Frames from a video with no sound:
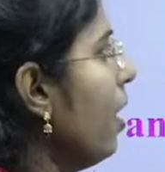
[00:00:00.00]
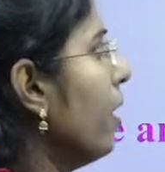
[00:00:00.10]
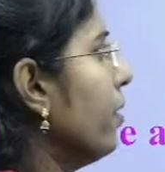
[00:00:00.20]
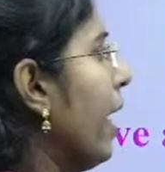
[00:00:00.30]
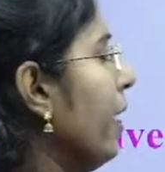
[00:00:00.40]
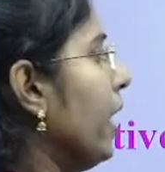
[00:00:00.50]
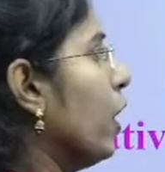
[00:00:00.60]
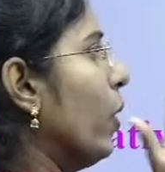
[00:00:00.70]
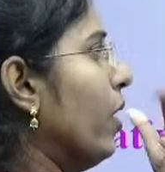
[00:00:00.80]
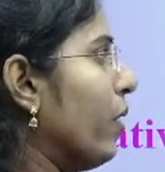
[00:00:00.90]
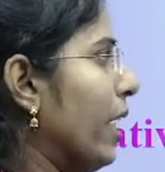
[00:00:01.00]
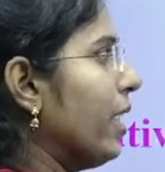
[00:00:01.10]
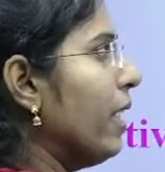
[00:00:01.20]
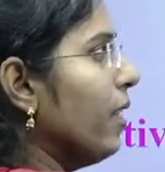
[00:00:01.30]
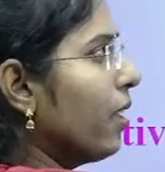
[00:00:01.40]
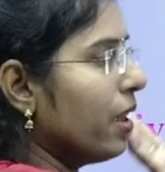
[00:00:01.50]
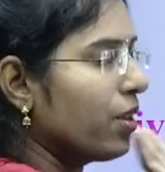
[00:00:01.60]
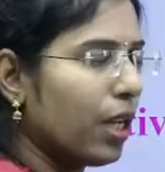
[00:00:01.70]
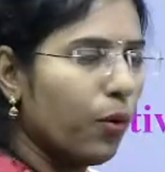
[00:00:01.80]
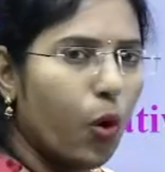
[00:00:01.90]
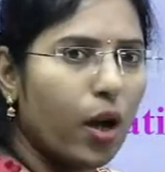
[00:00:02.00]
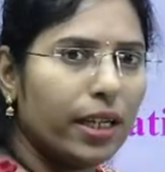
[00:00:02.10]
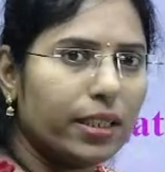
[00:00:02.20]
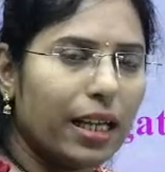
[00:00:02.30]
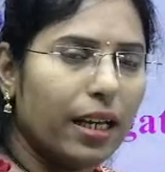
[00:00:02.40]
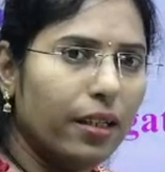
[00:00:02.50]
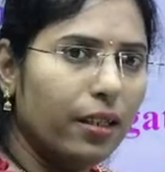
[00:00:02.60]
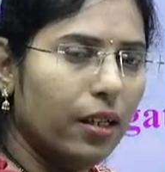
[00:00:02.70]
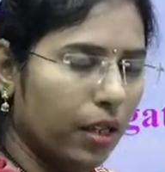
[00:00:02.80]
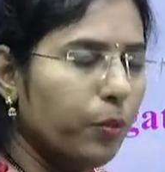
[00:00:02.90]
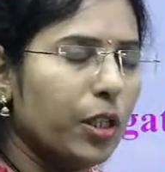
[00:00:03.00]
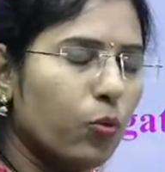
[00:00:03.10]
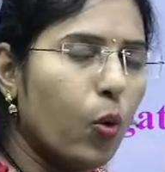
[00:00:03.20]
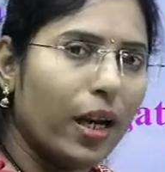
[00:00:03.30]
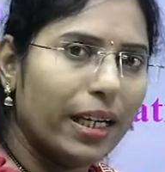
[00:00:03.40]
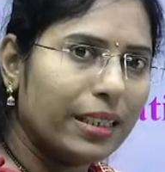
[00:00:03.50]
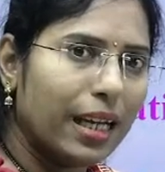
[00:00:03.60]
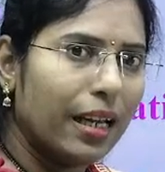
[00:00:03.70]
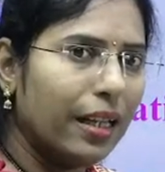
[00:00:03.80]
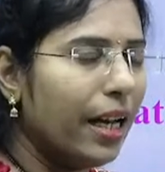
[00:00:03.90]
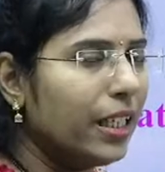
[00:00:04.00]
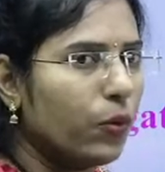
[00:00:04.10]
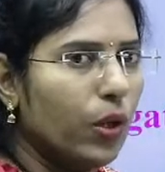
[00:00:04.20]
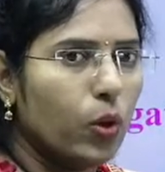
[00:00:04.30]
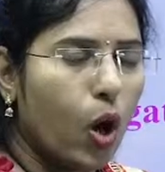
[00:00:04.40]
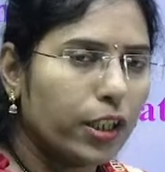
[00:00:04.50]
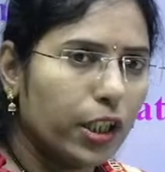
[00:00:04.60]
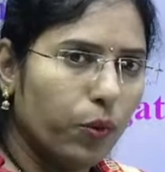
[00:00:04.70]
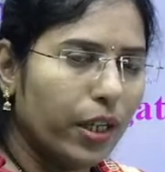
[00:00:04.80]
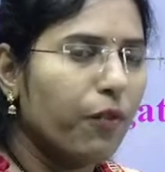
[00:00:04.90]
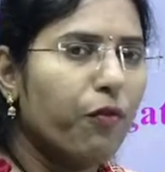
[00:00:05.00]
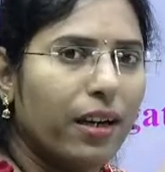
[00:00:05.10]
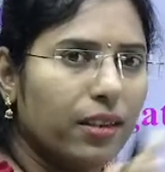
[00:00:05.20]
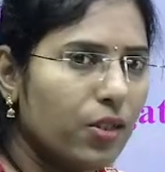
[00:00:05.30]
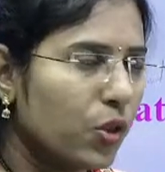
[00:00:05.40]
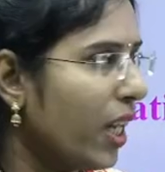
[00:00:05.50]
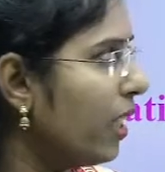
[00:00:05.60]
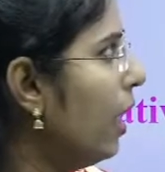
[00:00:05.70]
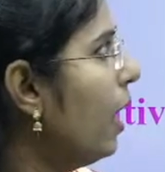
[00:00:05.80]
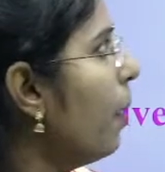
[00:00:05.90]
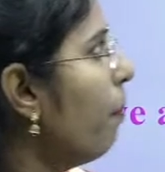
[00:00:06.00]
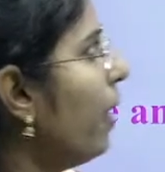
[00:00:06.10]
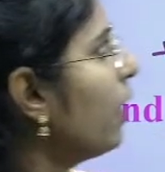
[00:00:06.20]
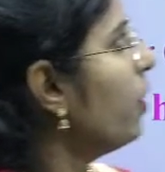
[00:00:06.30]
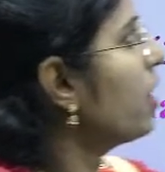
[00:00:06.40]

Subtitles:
then it will retain the crystal violet color, means violet color, and it will not give any further stain. But if it is